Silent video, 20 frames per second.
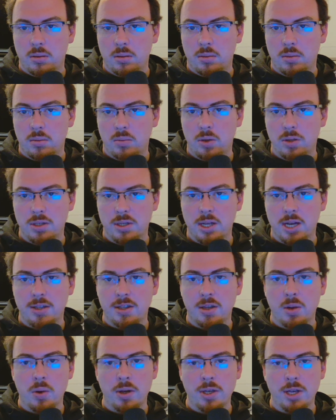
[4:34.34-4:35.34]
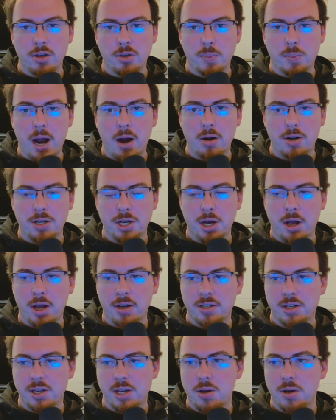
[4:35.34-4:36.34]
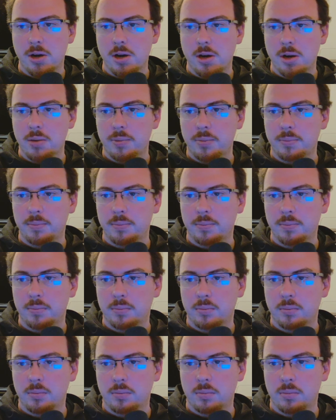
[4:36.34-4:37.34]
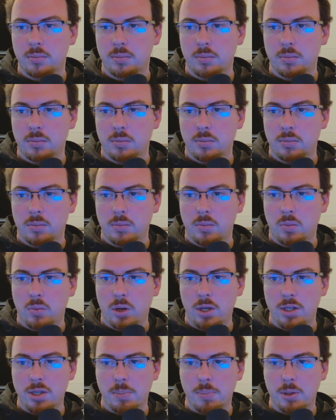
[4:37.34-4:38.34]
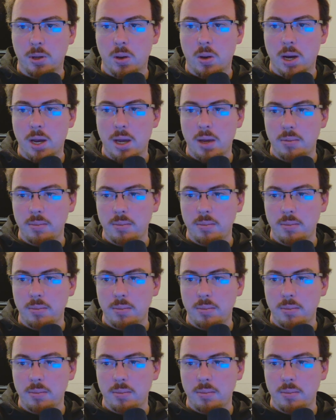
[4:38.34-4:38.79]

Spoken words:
We'll select the Windows PowerShell executor. We'll deploy.